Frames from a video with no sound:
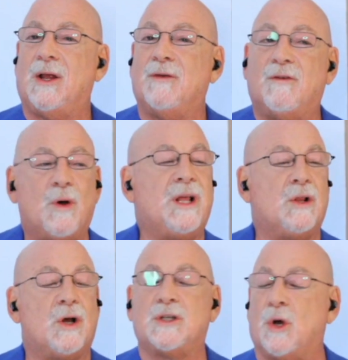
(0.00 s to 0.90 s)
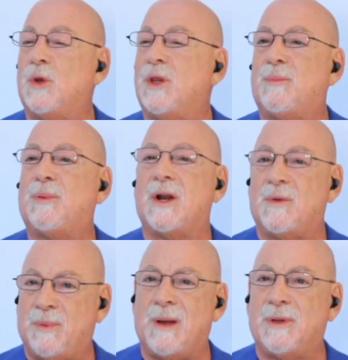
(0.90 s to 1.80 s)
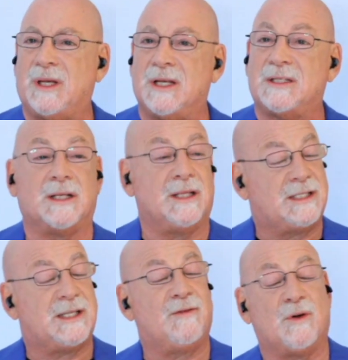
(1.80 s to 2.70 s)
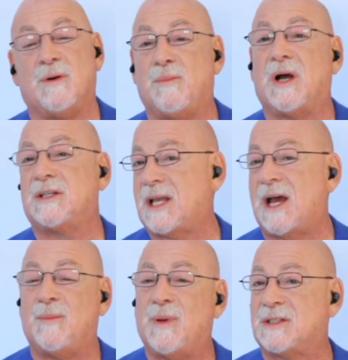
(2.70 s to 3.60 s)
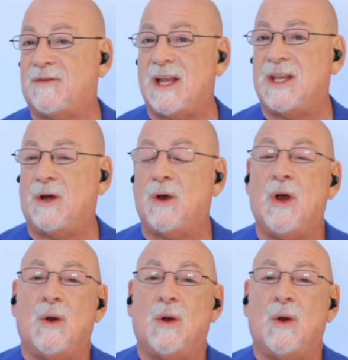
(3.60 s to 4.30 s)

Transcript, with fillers: voting laws only apply to Republicans, at least if you're in Bucks County, Pennsylvania,